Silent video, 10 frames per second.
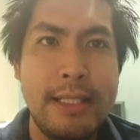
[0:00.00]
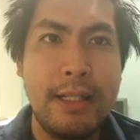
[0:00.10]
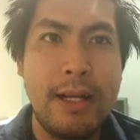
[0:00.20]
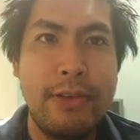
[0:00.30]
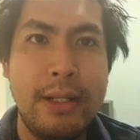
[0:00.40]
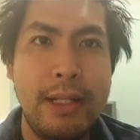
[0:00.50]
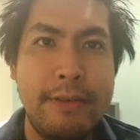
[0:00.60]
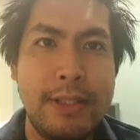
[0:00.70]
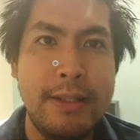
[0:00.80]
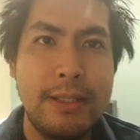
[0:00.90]
and cover the left
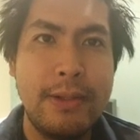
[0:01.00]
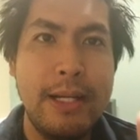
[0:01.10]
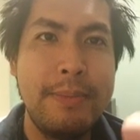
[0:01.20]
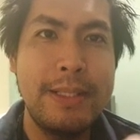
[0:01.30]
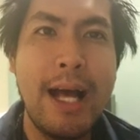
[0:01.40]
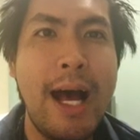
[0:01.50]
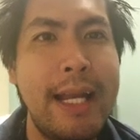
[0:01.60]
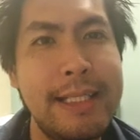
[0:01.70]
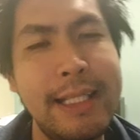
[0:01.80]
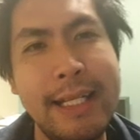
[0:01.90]
side of the screen. This
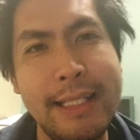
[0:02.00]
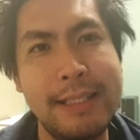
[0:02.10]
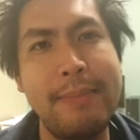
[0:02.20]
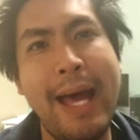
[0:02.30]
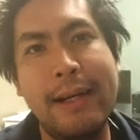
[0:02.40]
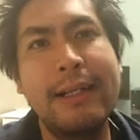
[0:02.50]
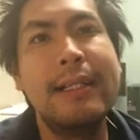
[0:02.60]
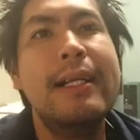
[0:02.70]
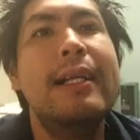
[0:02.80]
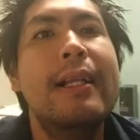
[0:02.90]
honestly doesn't matter.
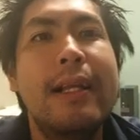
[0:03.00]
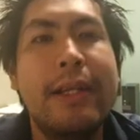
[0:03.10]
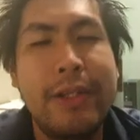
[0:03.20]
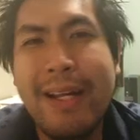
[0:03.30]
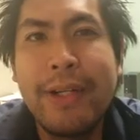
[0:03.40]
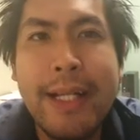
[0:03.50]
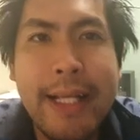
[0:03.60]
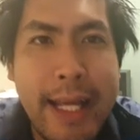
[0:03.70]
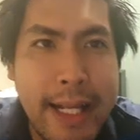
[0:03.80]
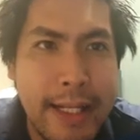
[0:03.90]
You're never going to
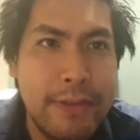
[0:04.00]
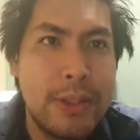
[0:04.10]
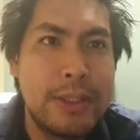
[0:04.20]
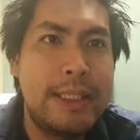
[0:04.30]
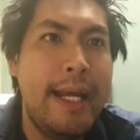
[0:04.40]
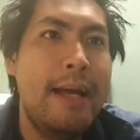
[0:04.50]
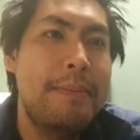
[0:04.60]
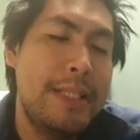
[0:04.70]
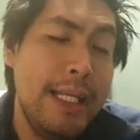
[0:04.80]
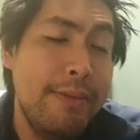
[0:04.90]
get any of those
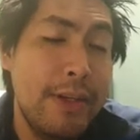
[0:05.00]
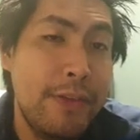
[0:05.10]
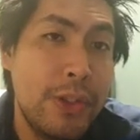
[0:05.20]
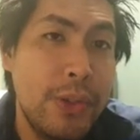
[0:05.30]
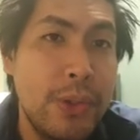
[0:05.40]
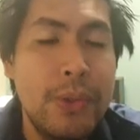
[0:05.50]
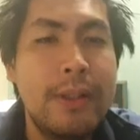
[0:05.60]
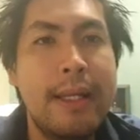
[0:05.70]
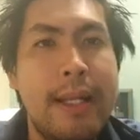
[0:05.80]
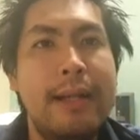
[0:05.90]
champs. Even if you do,
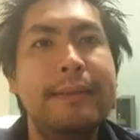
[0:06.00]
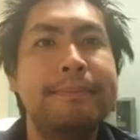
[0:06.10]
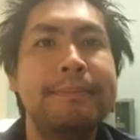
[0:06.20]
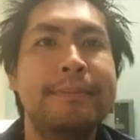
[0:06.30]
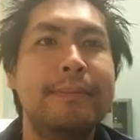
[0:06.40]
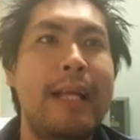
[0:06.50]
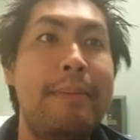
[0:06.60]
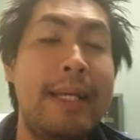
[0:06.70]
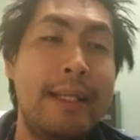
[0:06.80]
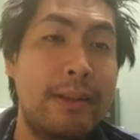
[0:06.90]
you know, I
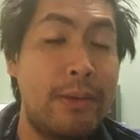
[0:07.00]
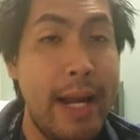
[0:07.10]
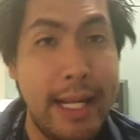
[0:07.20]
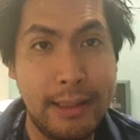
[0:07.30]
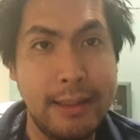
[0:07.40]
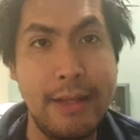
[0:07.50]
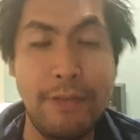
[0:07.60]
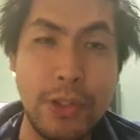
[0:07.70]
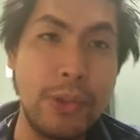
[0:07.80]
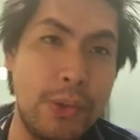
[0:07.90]
mean, great if
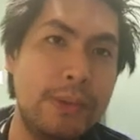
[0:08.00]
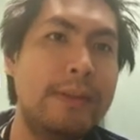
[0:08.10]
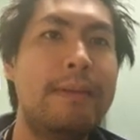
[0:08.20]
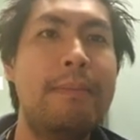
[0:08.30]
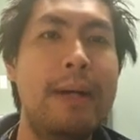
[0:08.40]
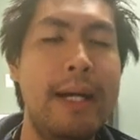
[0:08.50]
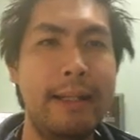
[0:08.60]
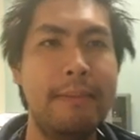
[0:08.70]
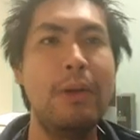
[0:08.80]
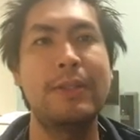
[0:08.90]
you do, but
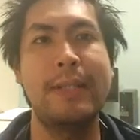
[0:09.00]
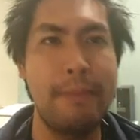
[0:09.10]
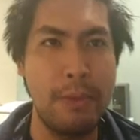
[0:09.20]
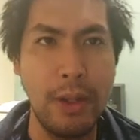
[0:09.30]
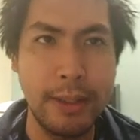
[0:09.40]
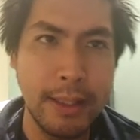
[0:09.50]
most of the time you won't.